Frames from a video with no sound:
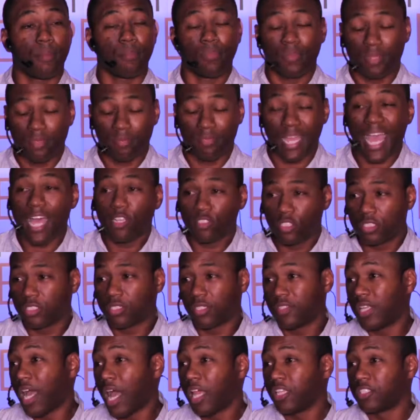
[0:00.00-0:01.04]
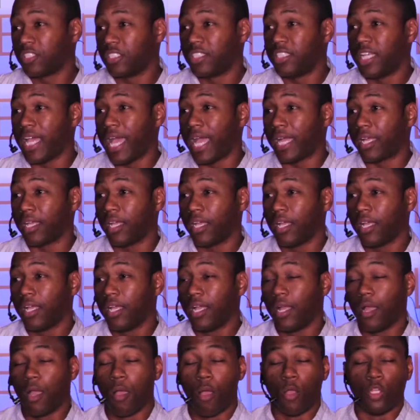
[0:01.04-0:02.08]
Couple thousands of dollars a check.
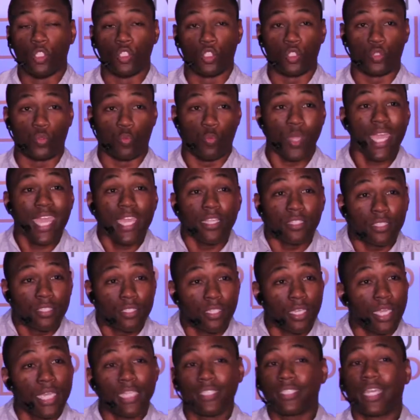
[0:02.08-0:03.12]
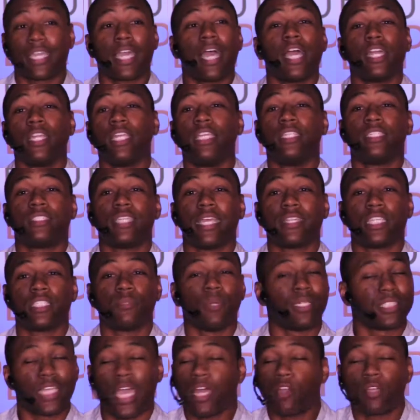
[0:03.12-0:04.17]
Sweet. He's like, I need to take
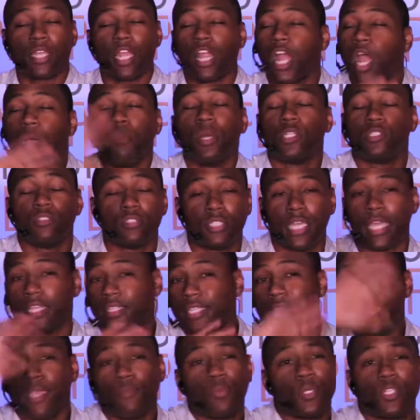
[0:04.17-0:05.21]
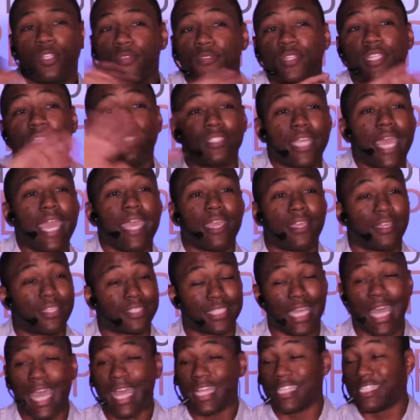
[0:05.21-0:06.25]
this much. I don't care how much you take. Take what you need to take,
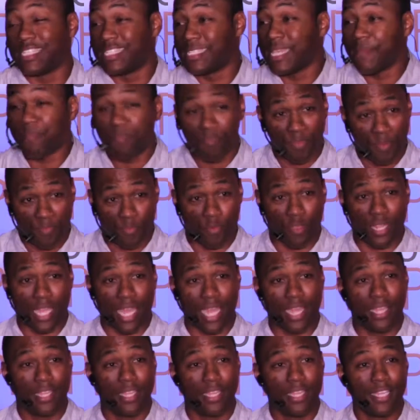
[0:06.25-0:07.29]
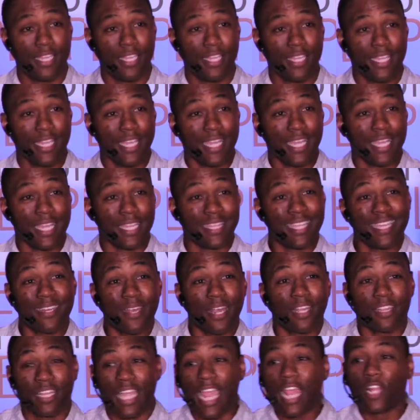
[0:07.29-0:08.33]
because I had zip before that.
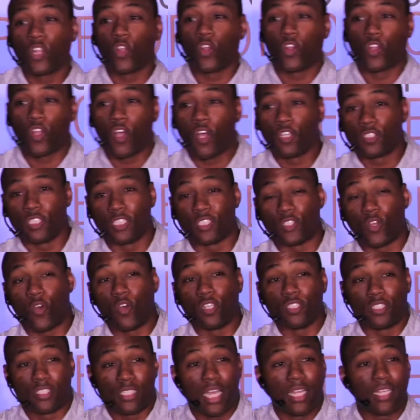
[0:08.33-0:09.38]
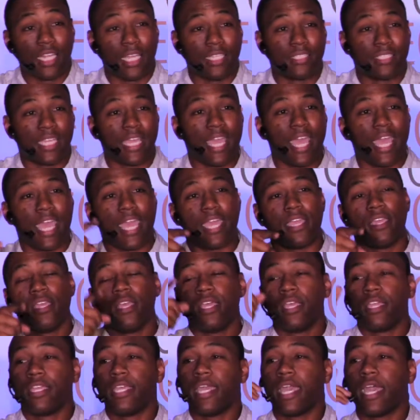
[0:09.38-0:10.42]
Then our landlord calls us on Sunday and say,
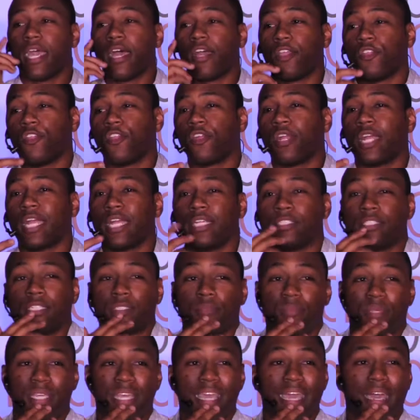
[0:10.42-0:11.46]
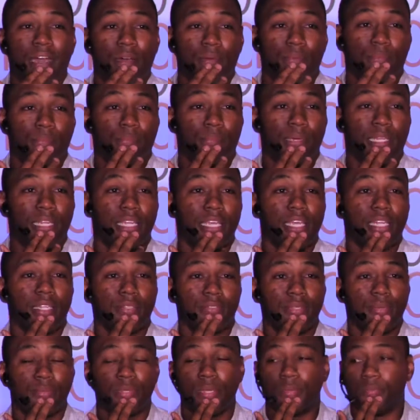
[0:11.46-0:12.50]
hey, yeah, you're going to have to be out by the
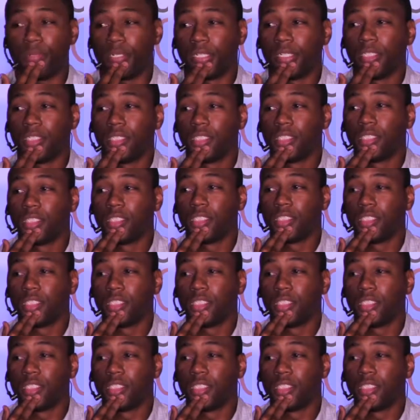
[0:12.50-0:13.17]
end of September.